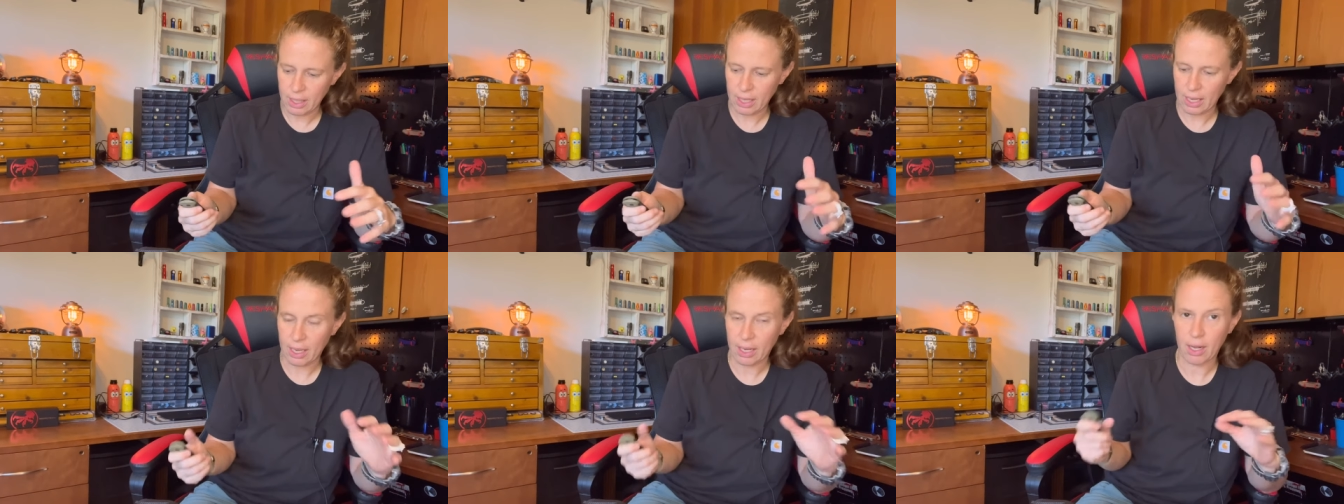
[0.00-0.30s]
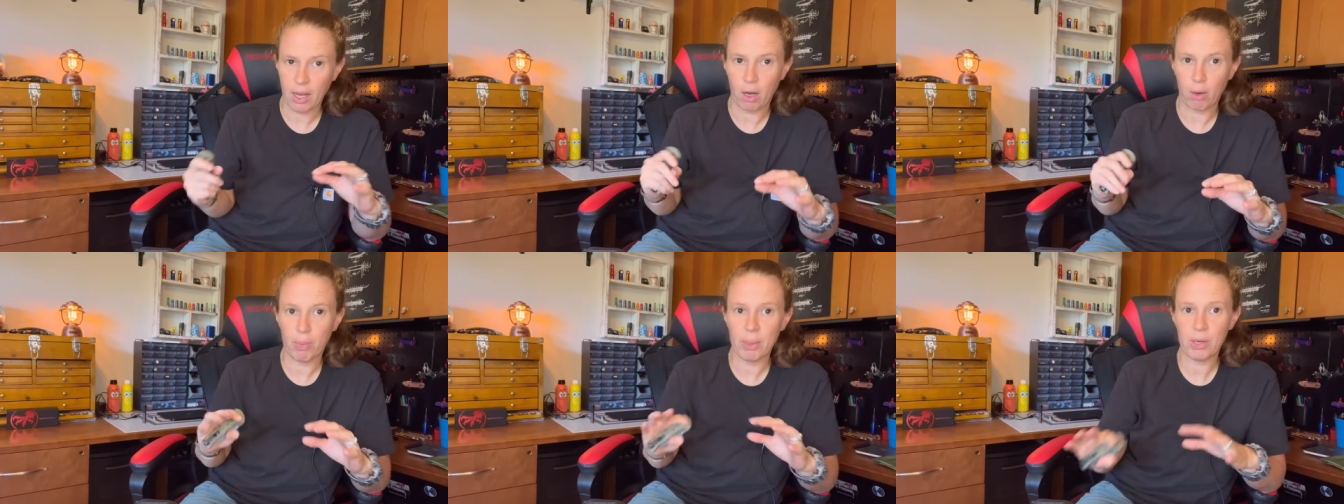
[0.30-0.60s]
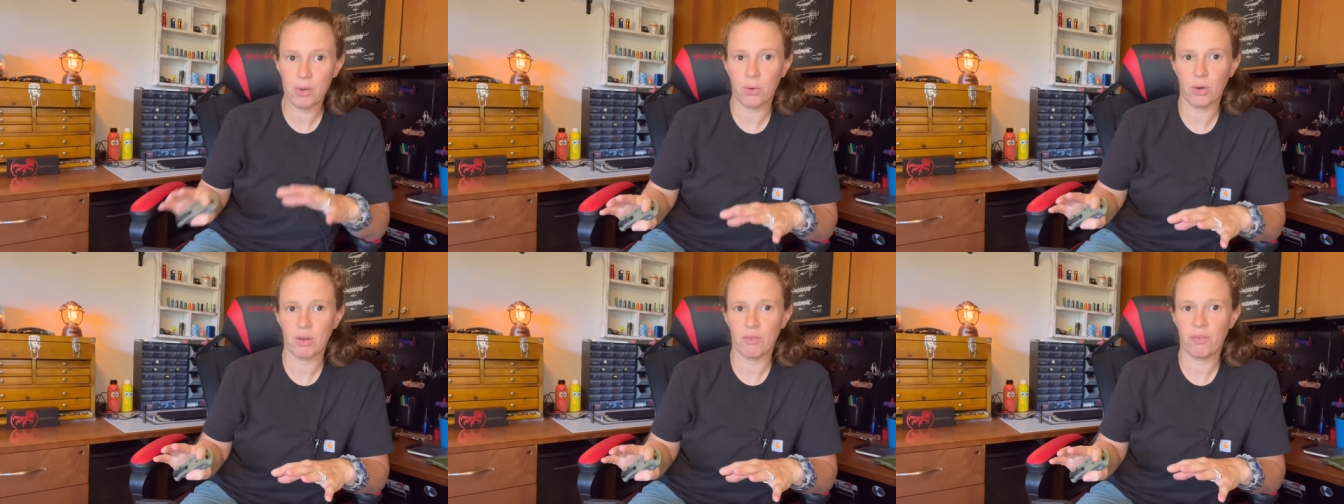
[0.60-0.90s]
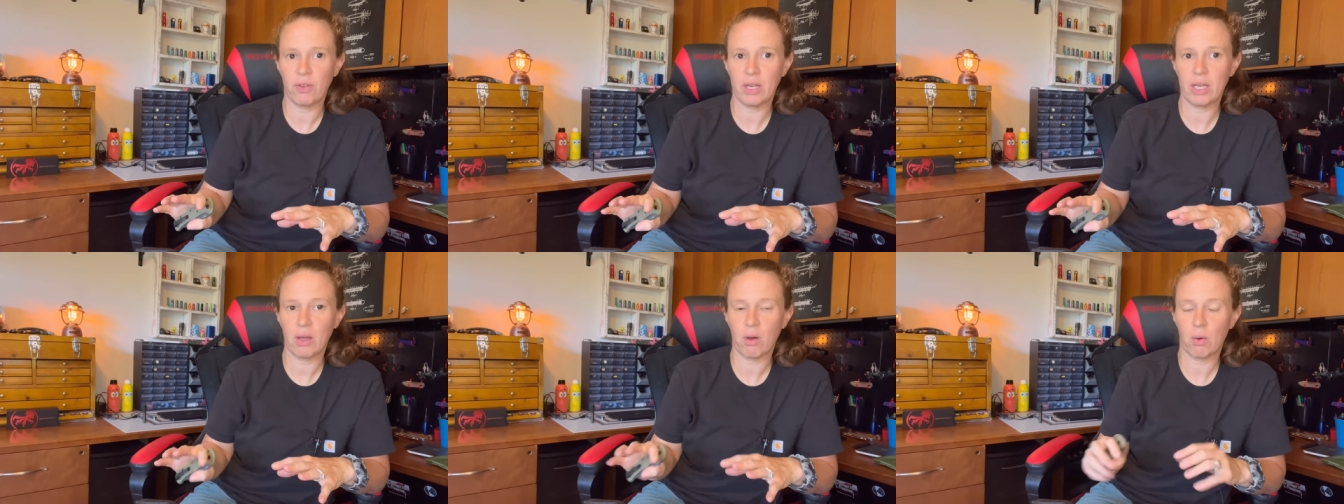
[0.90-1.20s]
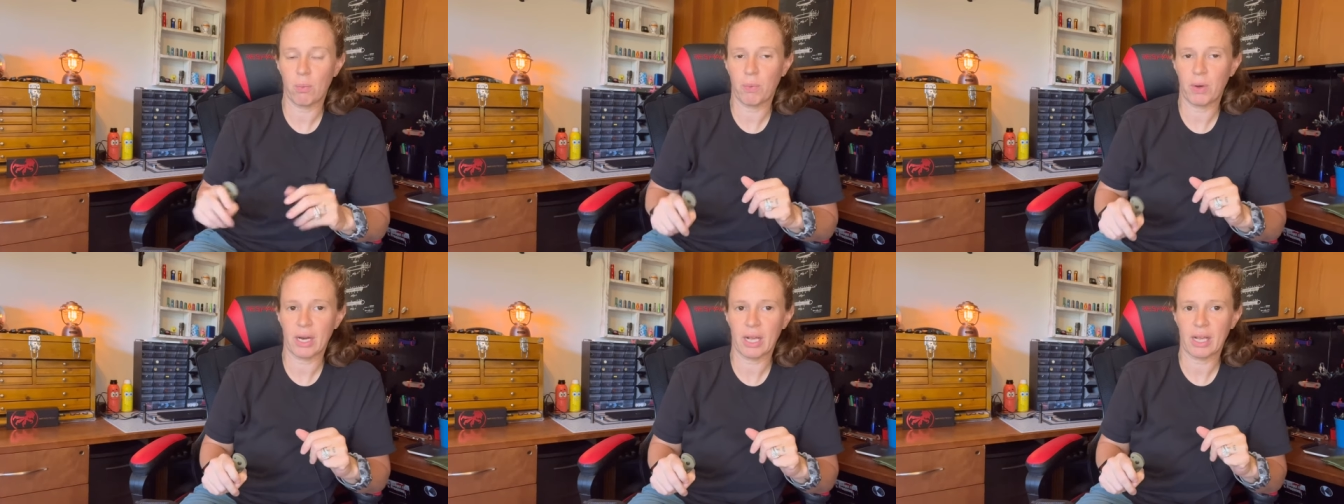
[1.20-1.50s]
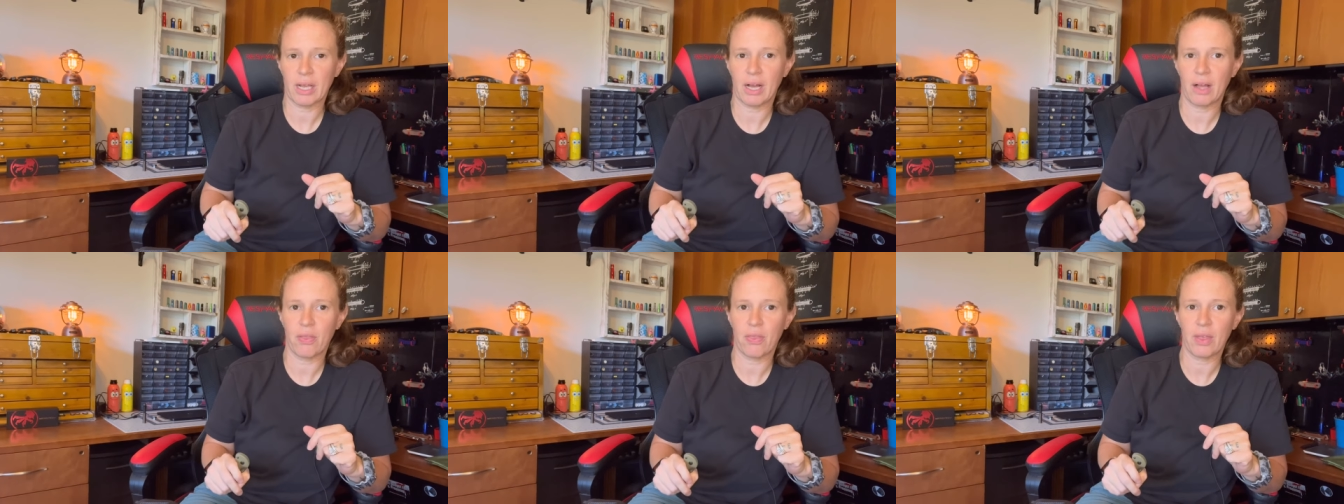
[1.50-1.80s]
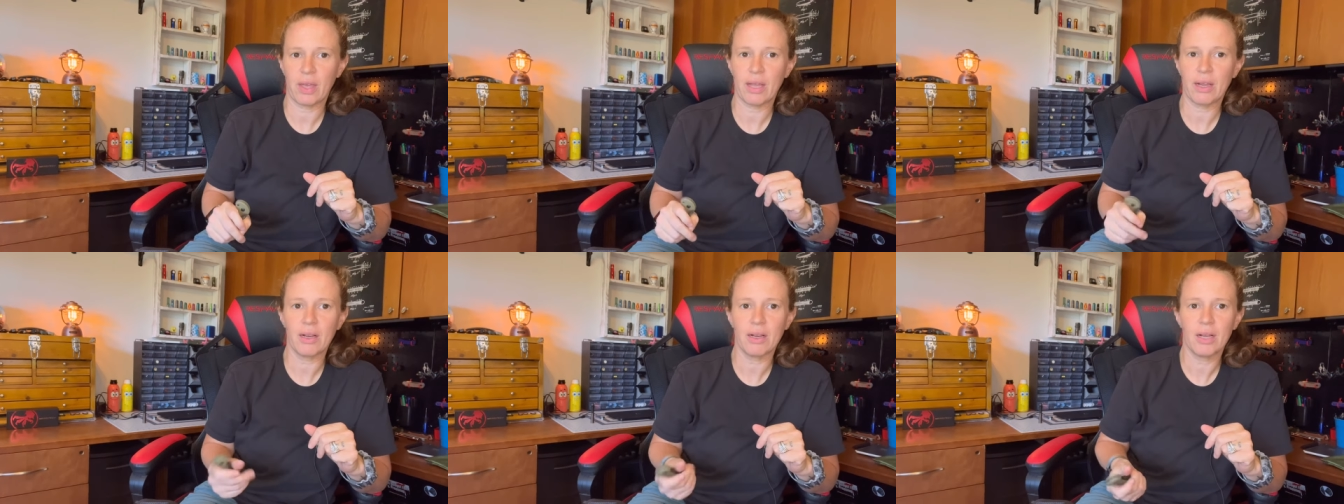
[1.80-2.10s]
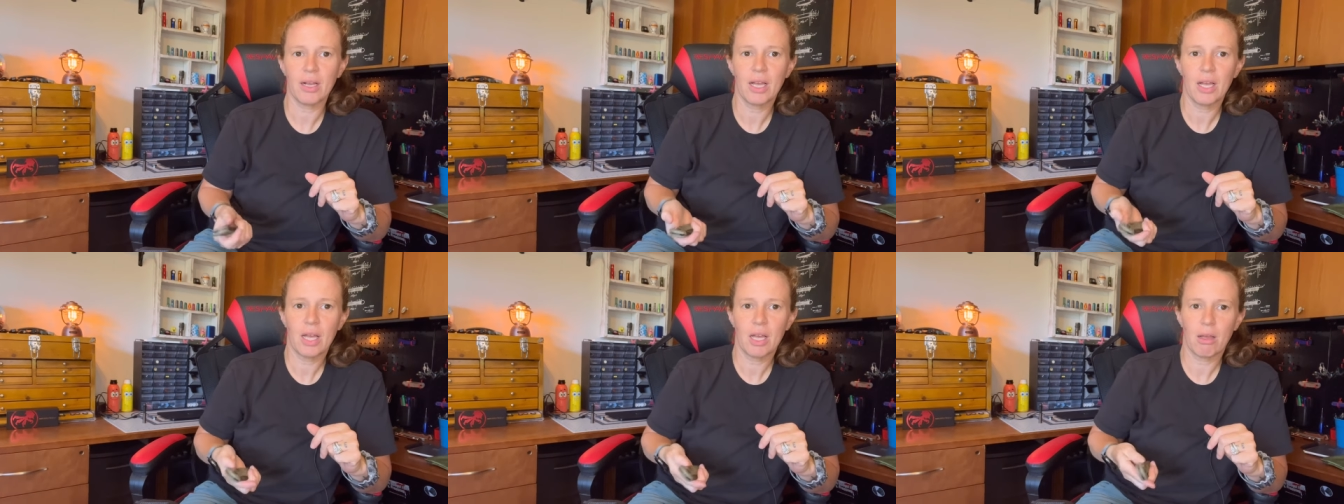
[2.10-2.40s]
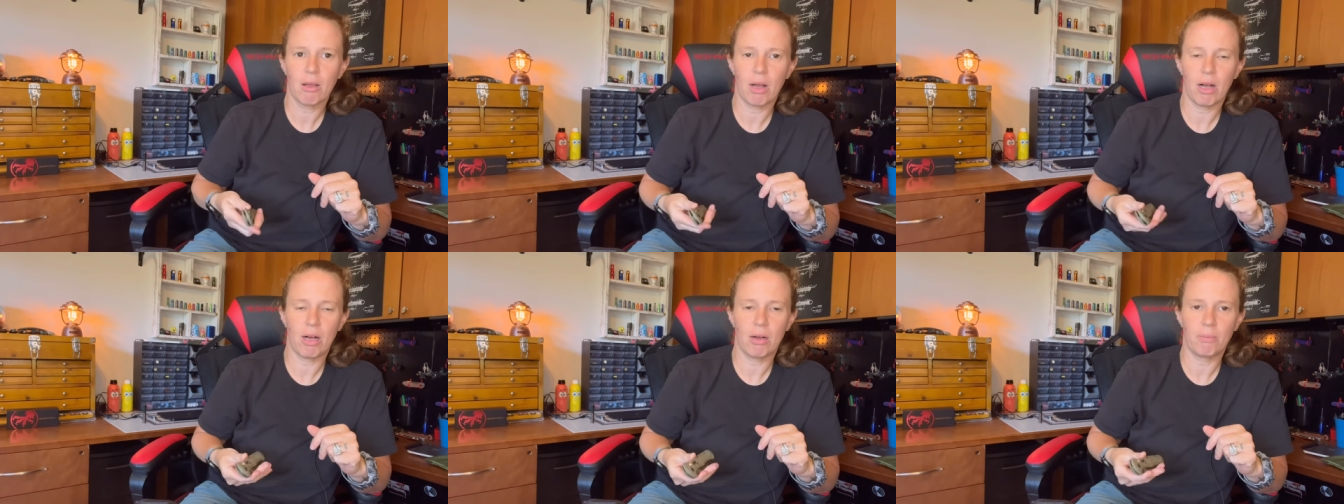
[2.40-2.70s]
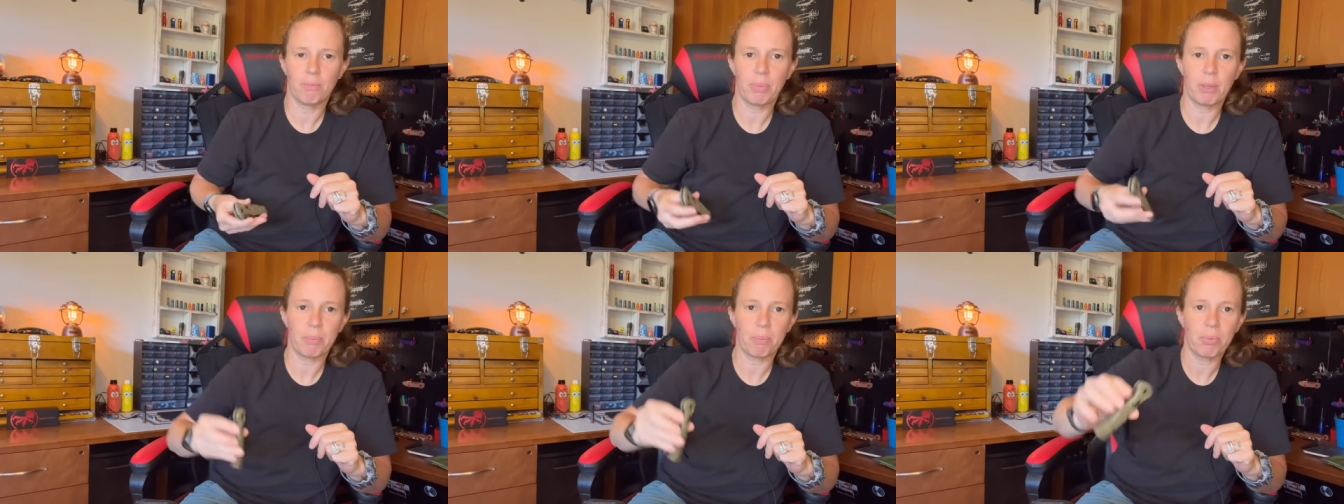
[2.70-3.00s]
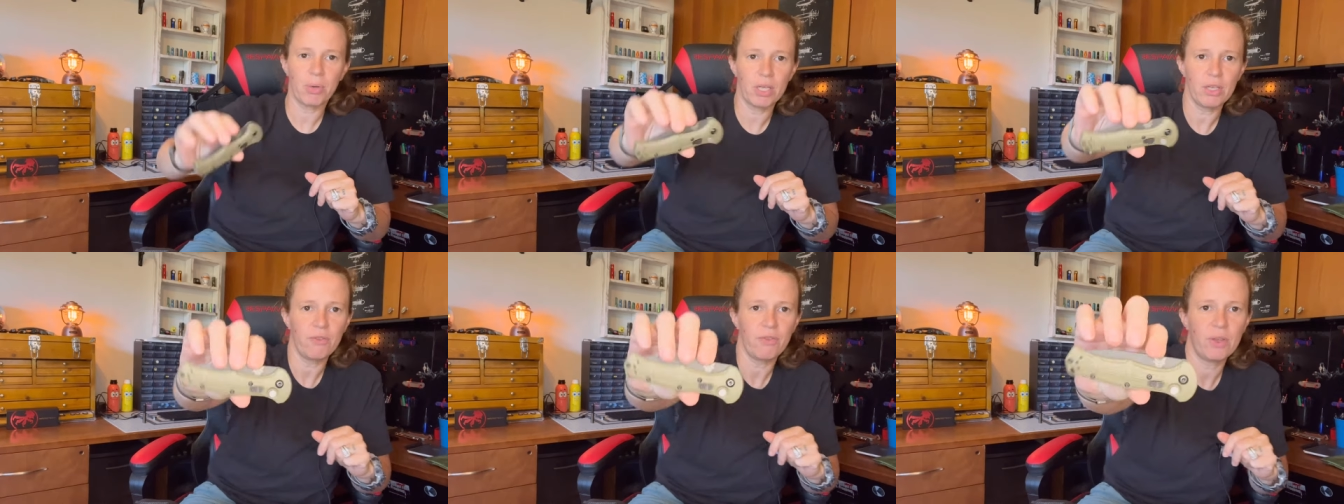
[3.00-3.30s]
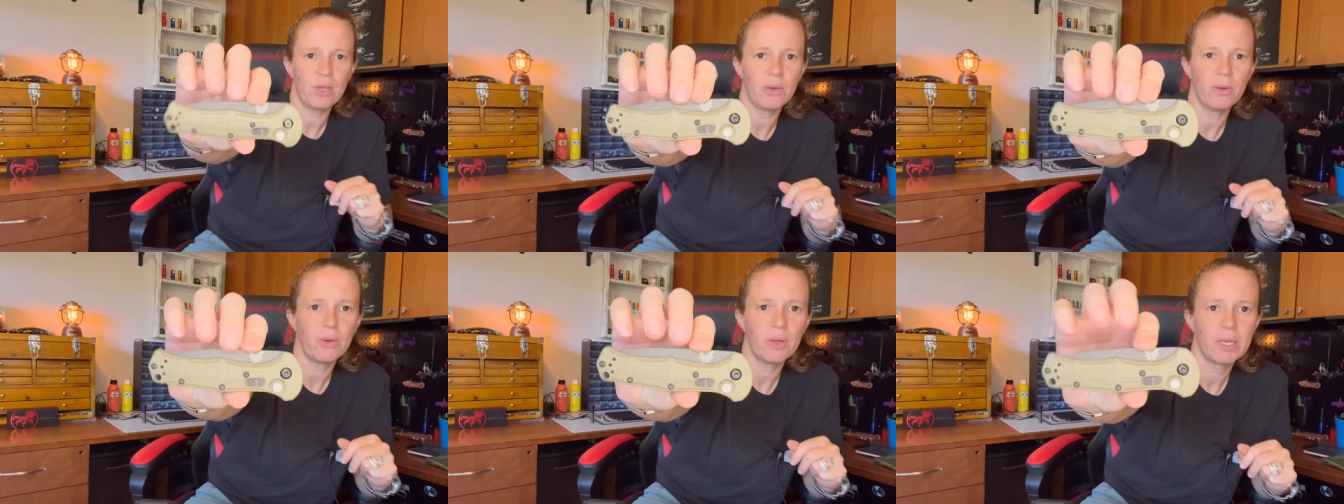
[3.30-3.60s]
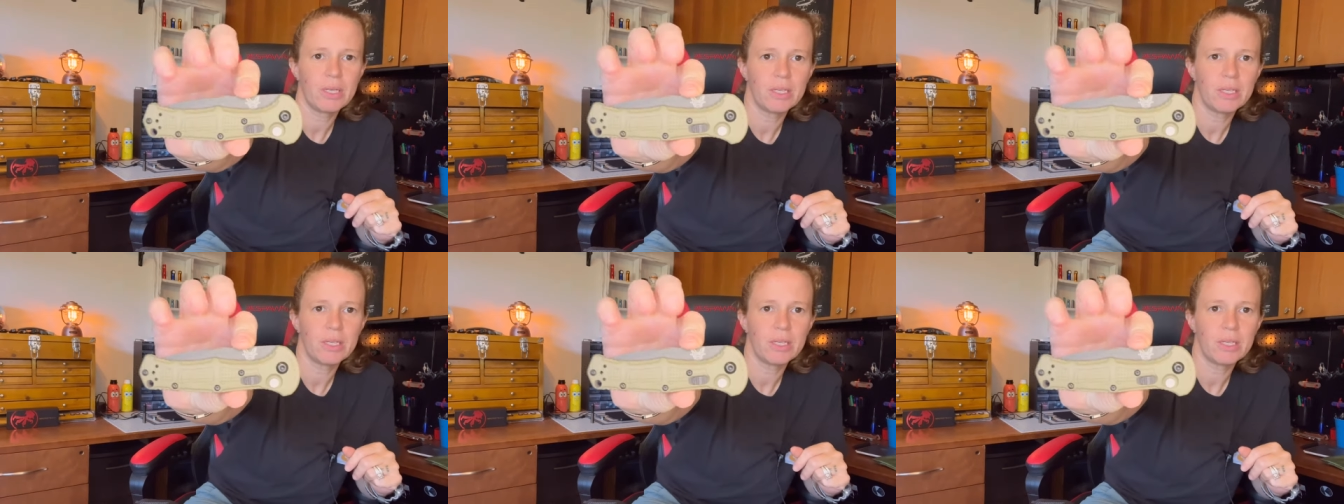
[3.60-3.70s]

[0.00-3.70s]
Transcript: and I'll be doing a video on what I got there, um, but preview